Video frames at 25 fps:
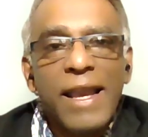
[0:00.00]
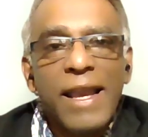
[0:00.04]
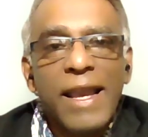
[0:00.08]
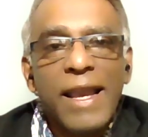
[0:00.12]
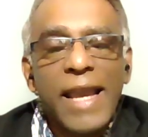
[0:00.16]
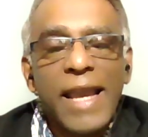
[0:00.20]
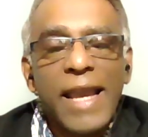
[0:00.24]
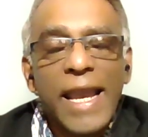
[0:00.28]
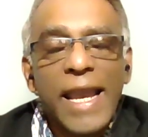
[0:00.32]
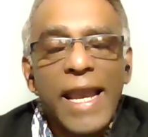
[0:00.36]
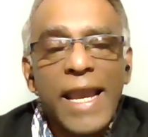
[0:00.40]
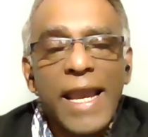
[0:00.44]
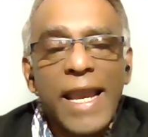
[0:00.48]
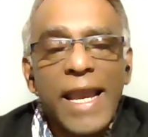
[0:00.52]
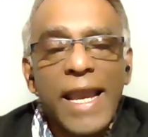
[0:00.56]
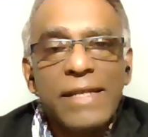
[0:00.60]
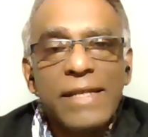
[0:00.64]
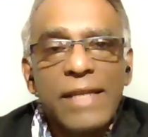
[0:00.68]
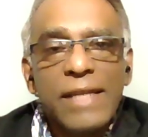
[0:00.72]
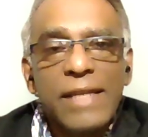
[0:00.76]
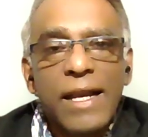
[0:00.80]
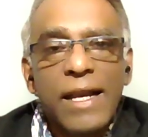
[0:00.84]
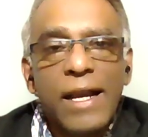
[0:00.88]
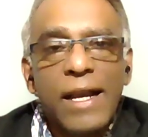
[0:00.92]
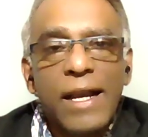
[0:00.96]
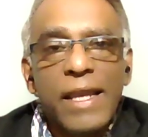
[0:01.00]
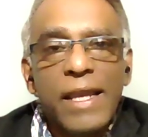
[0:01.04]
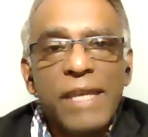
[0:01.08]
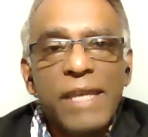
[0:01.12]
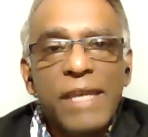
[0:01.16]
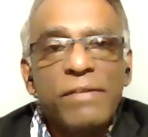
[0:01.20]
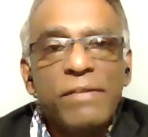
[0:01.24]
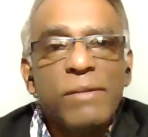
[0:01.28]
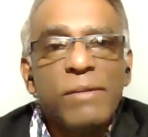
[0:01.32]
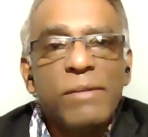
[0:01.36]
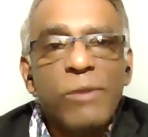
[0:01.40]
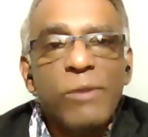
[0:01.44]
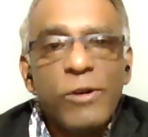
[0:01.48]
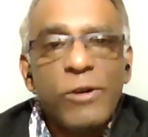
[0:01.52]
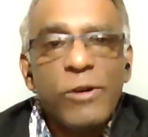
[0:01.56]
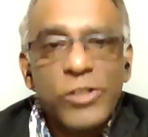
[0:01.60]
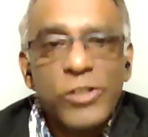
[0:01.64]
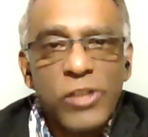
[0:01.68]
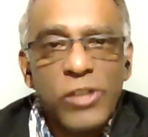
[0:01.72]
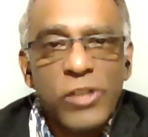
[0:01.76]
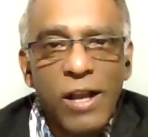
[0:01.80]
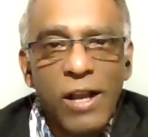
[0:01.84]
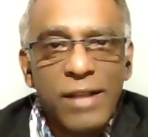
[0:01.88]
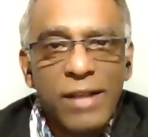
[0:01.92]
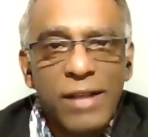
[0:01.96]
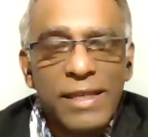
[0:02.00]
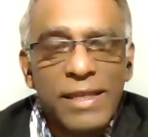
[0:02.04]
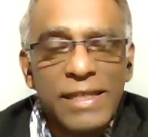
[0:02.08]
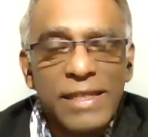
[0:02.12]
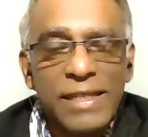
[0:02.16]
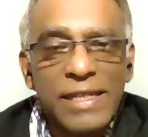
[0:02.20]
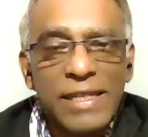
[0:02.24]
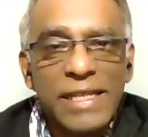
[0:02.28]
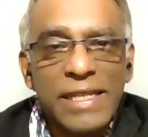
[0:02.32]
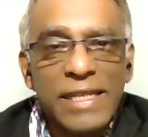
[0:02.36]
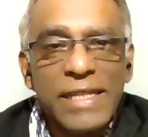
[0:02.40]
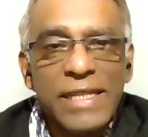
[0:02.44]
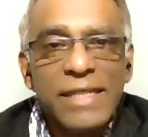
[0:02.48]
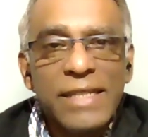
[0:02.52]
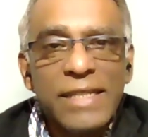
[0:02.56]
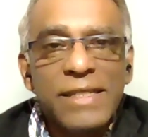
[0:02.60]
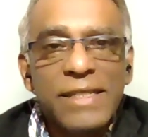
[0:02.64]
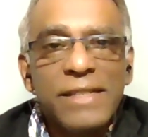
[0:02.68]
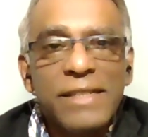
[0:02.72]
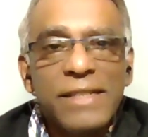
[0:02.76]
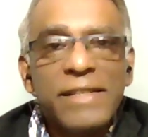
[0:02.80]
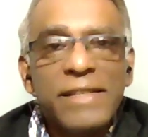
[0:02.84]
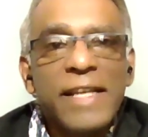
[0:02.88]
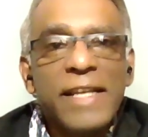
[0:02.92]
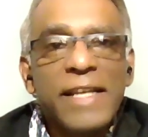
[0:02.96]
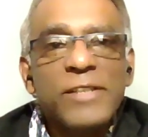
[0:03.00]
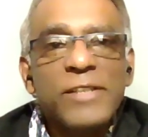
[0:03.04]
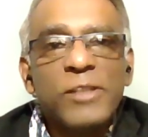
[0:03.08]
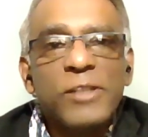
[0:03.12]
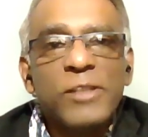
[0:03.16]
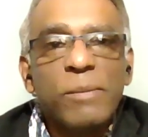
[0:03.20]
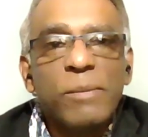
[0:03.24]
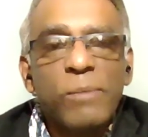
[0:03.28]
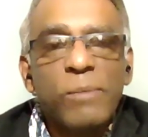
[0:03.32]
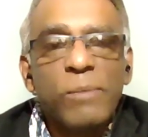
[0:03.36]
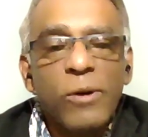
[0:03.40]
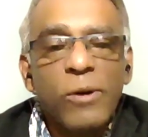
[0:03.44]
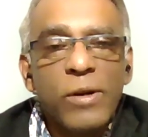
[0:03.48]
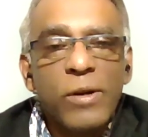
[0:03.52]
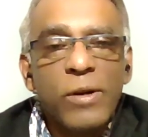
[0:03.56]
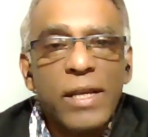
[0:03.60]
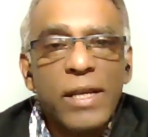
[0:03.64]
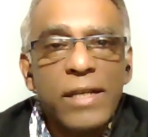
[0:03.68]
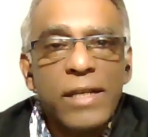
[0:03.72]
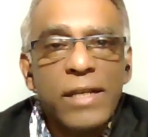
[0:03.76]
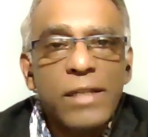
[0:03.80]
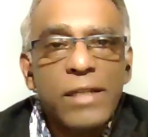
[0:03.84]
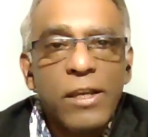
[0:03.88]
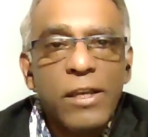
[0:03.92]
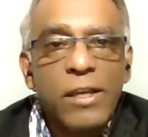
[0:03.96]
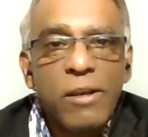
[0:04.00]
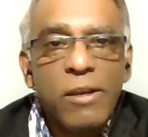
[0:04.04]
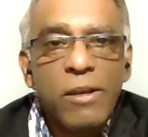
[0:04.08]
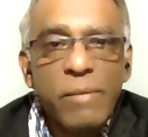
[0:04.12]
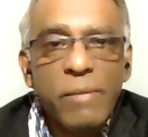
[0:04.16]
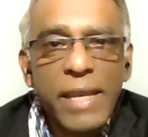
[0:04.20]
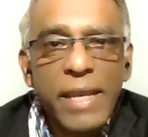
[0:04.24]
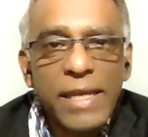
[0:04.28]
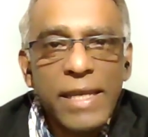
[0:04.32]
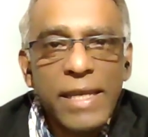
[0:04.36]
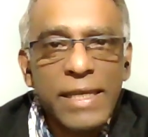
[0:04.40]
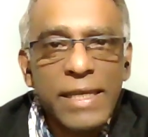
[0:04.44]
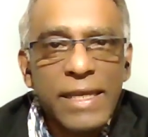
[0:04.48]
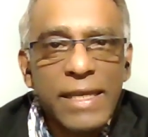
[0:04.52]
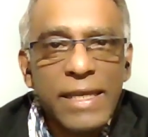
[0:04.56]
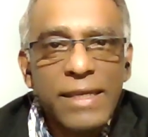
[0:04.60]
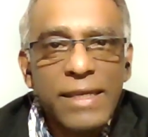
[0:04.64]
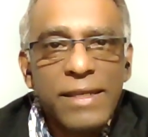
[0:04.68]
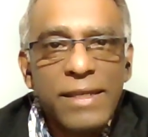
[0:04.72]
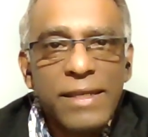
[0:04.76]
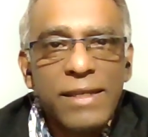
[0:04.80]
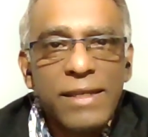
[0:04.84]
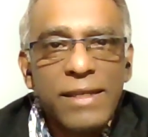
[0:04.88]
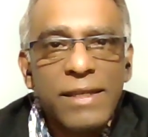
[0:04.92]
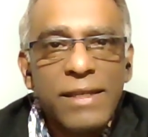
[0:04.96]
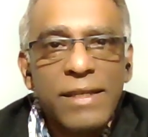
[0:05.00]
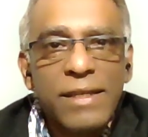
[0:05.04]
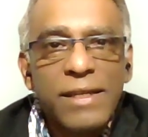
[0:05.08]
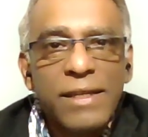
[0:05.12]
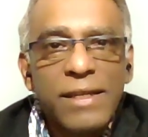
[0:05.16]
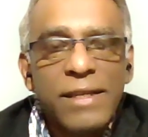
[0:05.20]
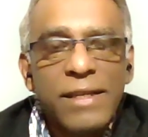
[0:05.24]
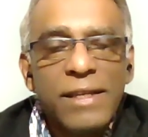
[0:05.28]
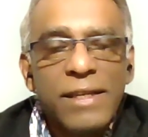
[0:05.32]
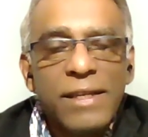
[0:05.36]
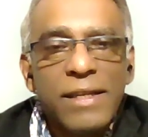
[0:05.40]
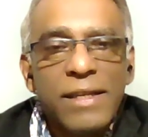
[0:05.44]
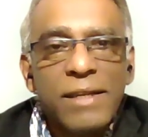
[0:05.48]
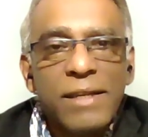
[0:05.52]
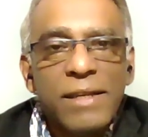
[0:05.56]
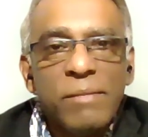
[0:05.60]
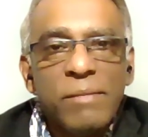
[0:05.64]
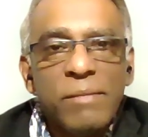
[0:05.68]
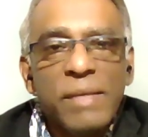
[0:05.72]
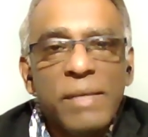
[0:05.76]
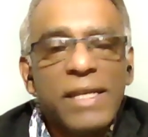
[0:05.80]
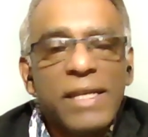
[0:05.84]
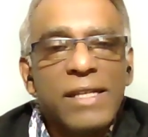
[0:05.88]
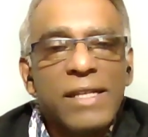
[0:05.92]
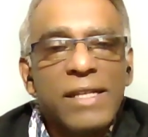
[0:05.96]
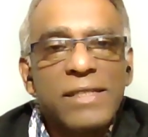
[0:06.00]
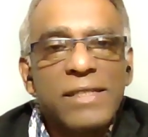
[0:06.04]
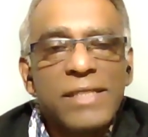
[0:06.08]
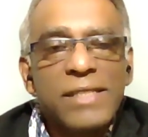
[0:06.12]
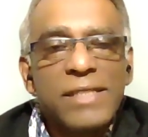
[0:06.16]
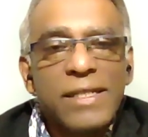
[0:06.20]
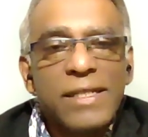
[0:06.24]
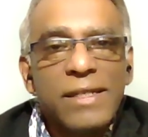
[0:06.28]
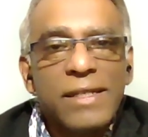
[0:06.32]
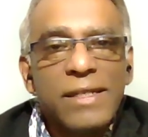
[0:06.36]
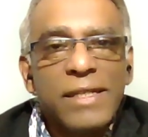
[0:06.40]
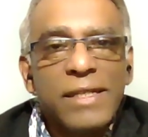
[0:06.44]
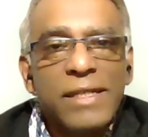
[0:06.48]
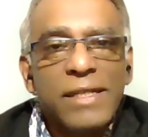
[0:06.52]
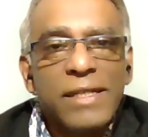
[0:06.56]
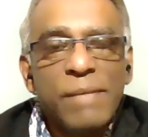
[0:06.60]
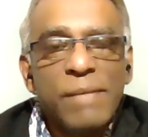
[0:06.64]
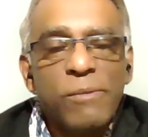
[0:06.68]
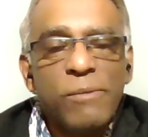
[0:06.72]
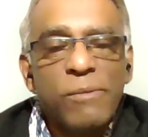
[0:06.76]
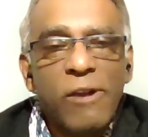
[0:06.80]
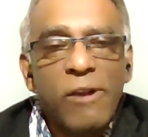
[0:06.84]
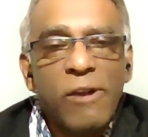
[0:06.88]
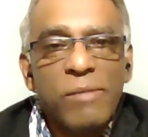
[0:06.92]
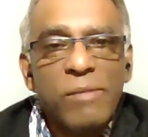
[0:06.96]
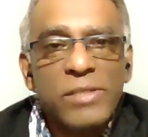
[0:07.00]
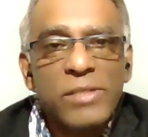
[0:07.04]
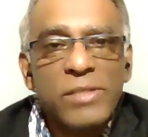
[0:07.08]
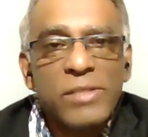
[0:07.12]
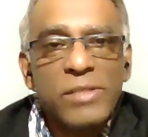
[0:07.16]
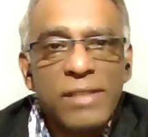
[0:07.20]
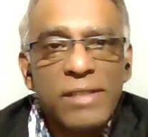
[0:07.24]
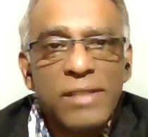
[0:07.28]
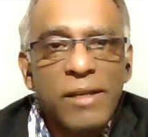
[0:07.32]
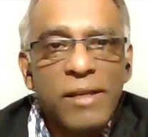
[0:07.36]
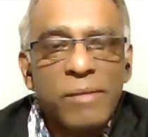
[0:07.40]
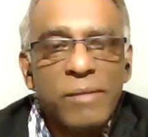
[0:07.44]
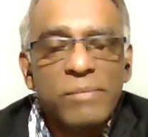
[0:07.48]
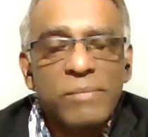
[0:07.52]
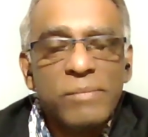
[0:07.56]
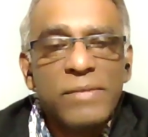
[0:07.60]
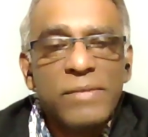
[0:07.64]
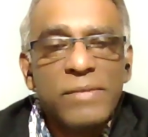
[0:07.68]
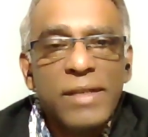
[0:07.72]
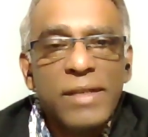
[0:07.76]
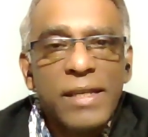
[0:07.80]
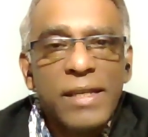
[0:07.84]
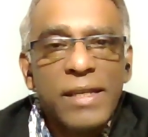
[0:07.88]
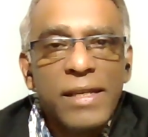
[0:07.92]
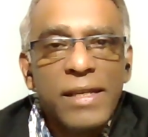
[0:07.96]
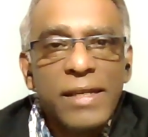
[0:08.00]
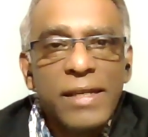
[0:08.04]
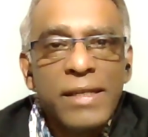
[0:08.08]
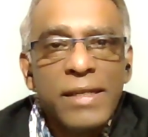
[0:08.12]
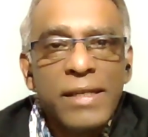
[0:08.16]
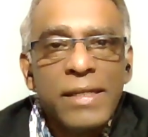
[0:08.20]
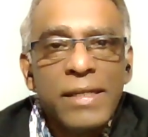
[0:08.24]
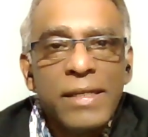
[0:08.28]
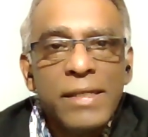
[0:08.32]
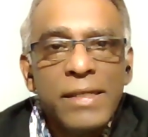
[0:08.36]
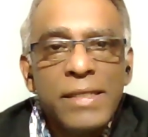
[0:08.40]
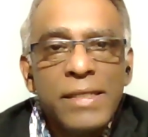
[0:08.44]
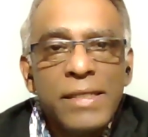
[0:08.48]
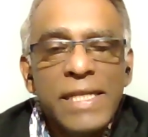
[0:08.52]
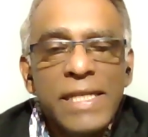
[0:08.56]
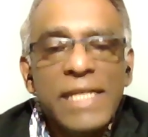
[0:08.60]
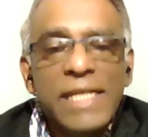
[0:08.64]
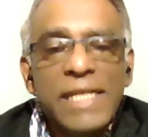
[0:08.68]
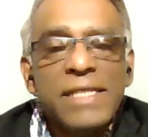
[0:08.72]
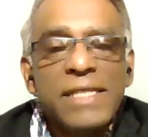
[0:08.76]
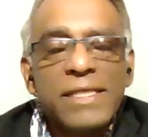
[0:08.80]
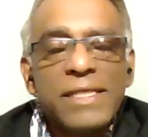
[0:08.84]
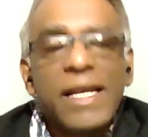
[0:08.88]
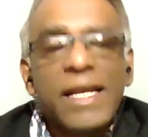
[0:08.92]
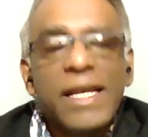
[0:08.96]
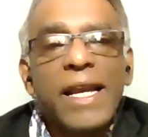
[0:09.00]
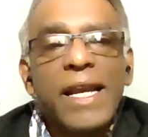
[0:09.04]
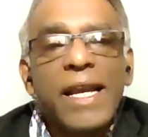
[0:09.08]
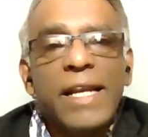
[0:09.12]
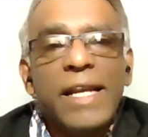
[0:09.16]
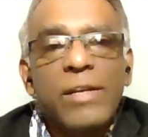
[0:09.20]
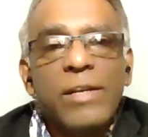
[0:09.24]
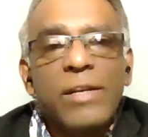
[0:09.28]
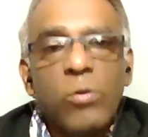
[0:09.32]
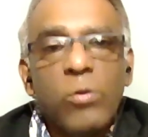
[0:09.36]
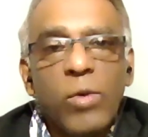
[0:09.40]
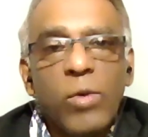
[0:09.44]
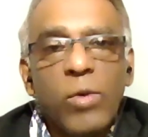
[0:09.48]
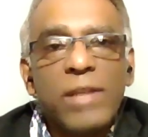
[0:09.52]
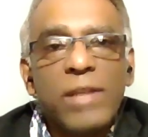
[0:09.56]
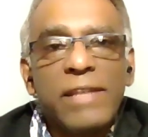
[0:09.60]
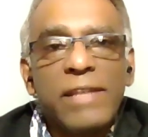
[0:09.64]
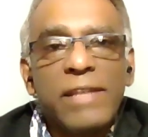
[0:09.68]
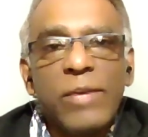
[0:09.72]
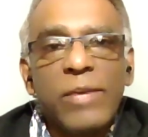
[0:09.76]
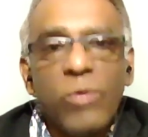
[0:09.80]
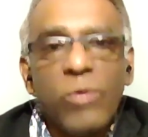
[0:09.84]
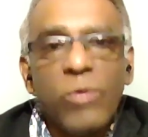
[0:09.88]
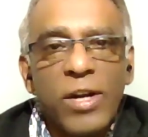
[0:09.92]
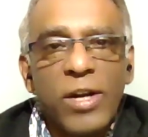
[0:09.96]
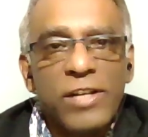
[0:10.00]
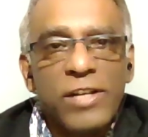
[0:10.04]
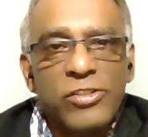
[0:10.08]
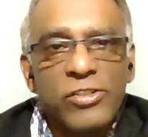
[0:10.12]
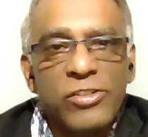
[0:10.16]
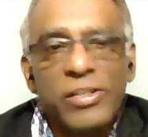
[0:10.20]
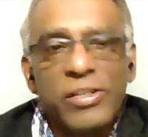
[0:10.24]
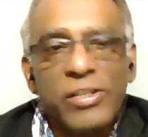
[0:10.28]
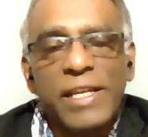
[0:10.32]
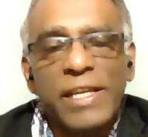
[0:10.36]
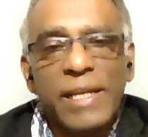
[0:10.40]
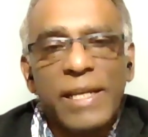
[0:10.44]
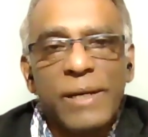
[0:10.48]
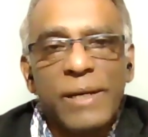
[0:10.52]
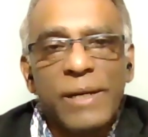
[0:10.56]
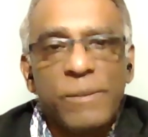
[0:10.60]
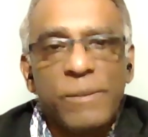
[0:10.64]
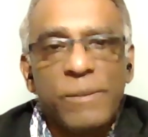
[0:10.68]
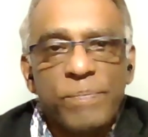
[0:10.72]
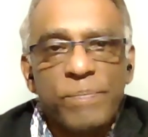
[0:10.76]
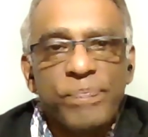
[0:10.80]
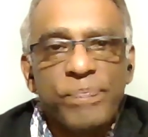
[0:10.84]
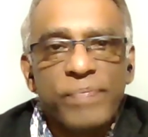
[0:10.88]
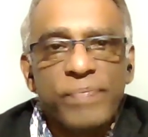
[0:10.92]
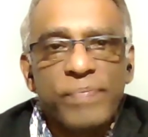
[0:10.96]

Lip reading: even more shockingly, they supported Khomeini because he promised them, he said what they wanted to hear.